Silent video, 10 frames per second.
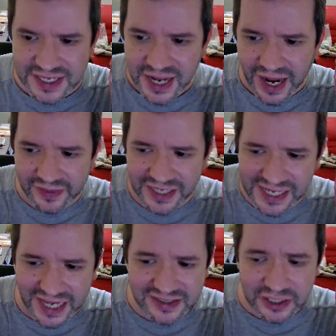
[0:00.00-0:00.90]
And he
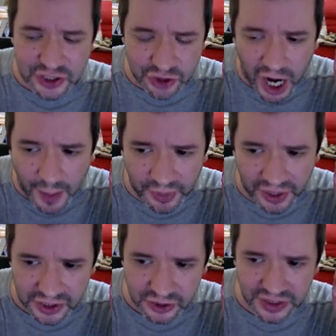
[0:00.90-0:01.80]
has the drop on
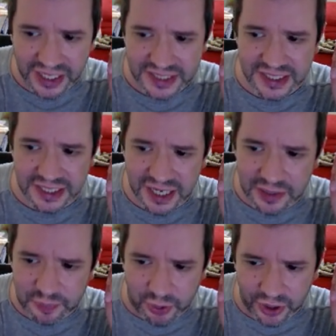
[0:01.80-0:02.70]
you. He has a gun
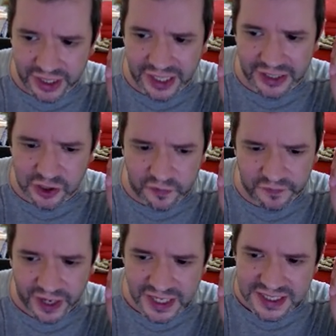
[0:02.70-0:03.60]
pointed at your
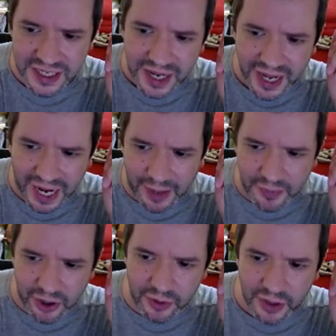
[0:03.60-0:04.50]
face,
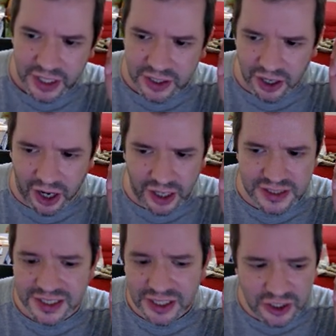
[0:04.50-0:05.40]
hammer cocked.
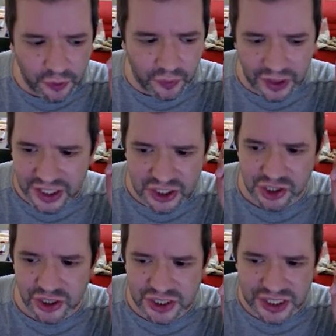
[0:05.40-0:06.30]
You really
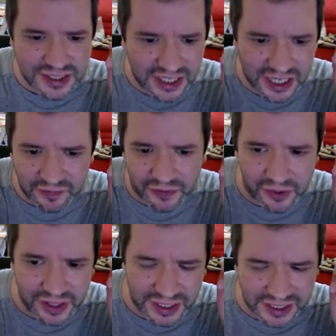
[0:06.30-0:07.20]
should just give away
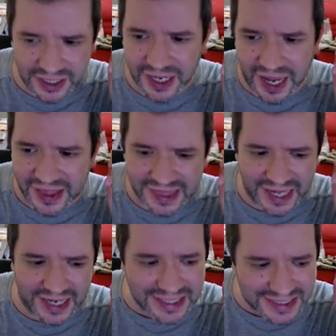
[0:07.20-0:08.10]
the key, and that
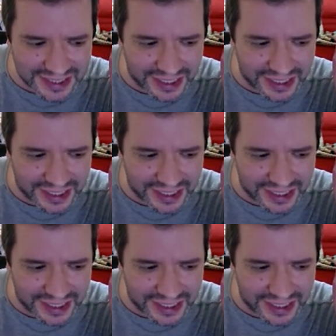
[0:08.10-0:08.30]
is it.